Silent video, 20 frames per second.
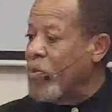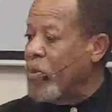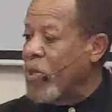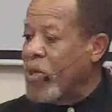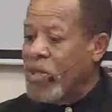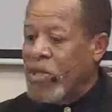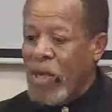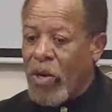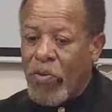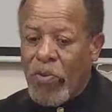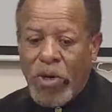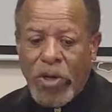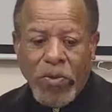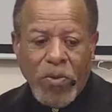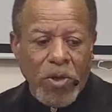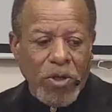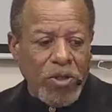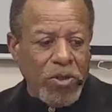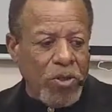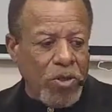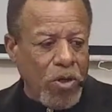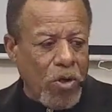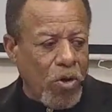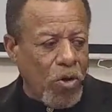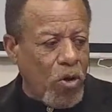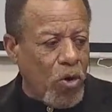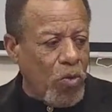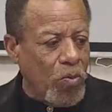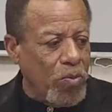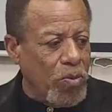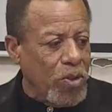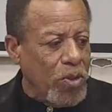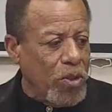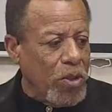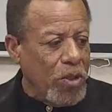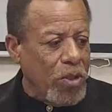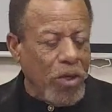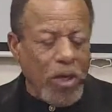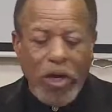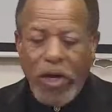because I really want you to go home
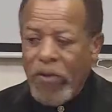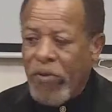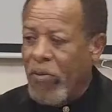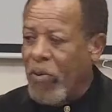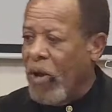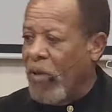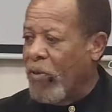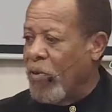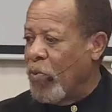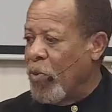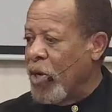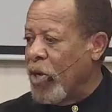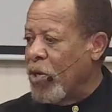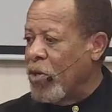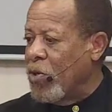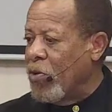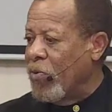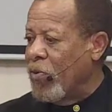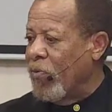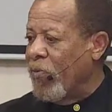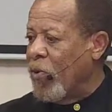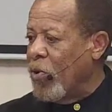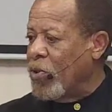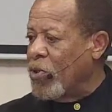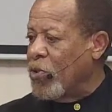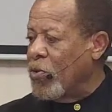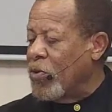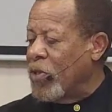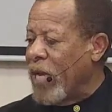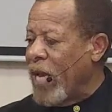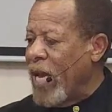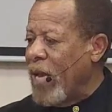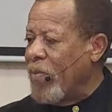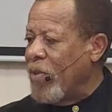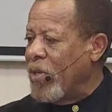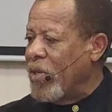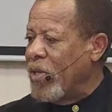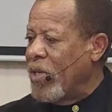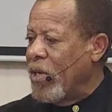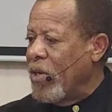throughout the week and do devotional time
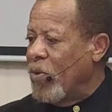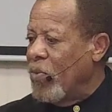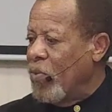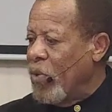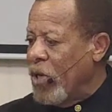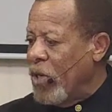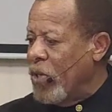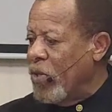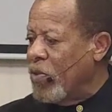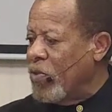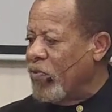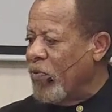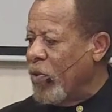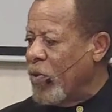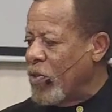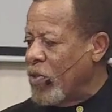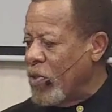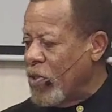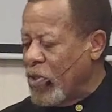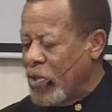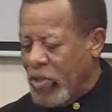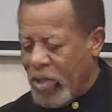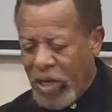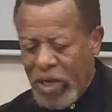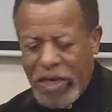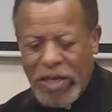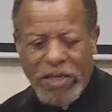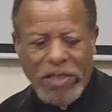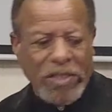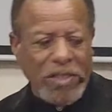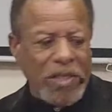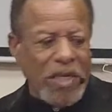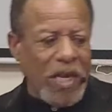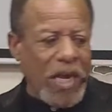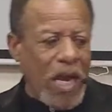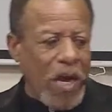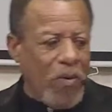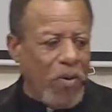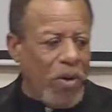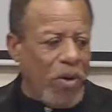and read those verses, study it, see
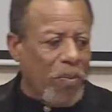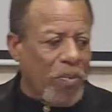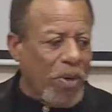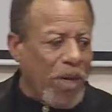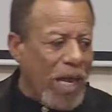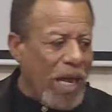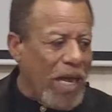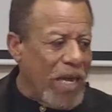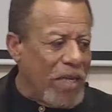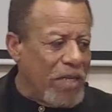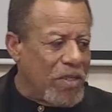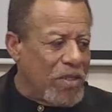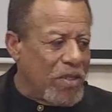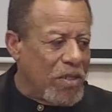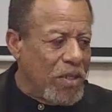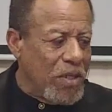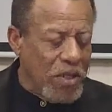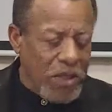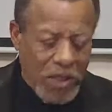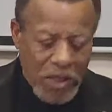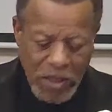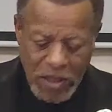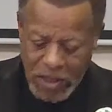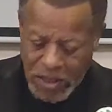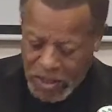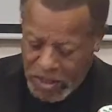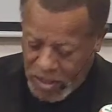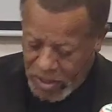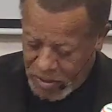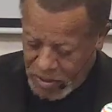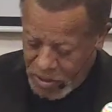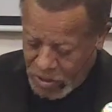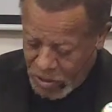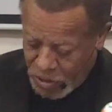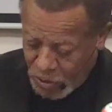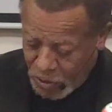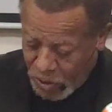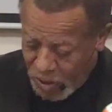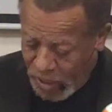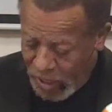how it applies to
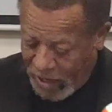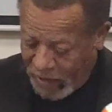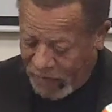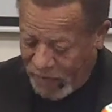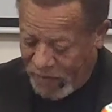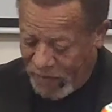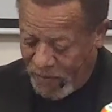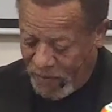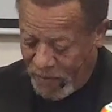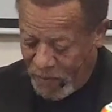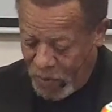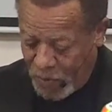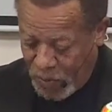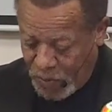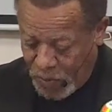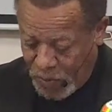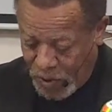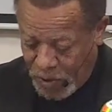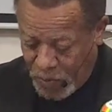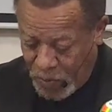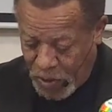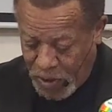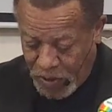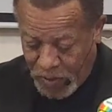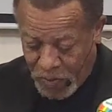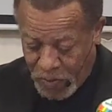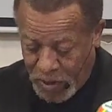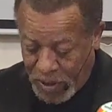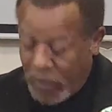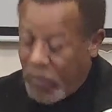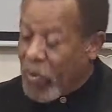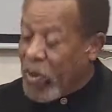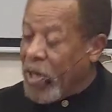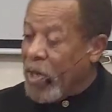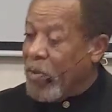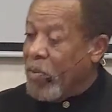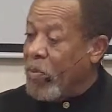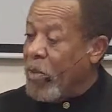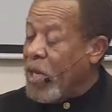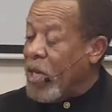your life, really what
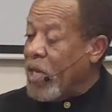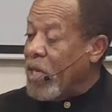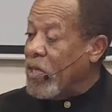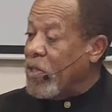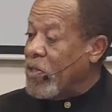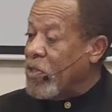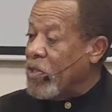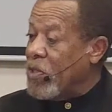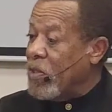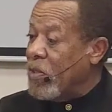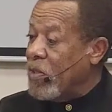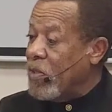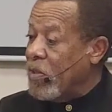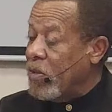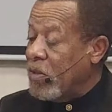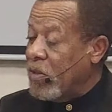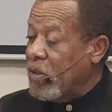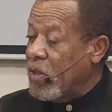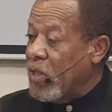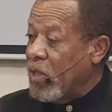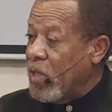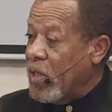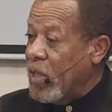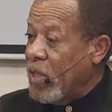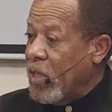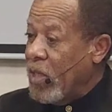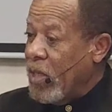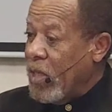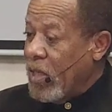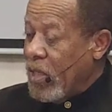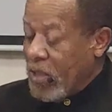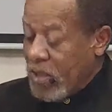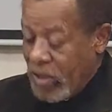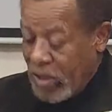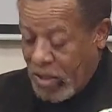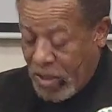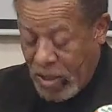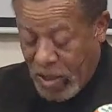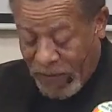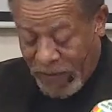it means.
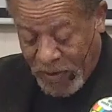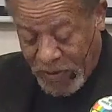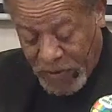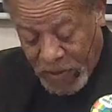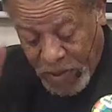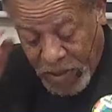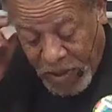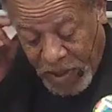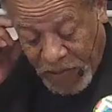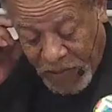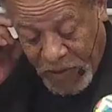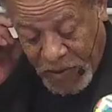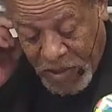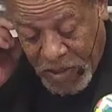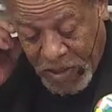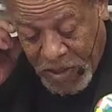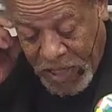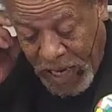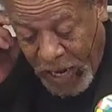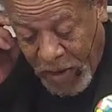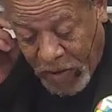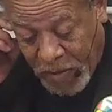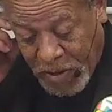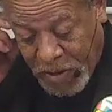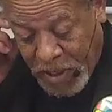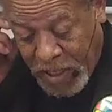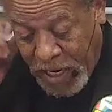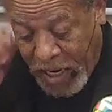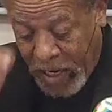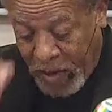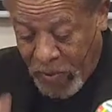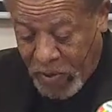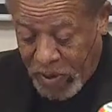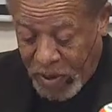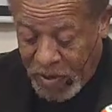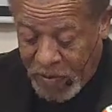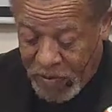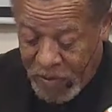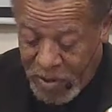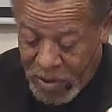You know, if I was going to give this a title tonight, I would
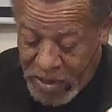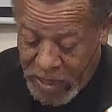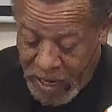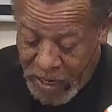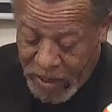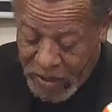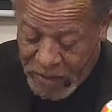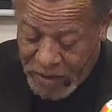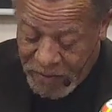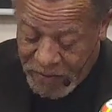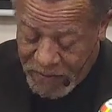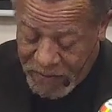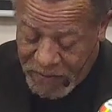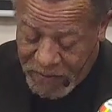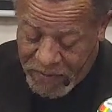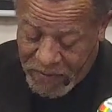give it the title of